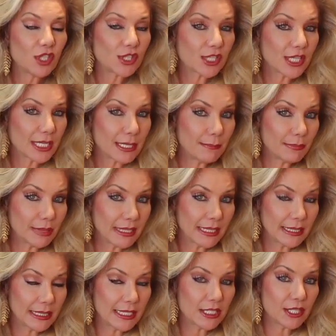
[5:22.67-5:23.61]
just a
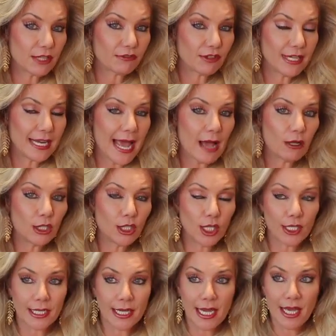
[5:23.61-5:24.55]
completely different outlook,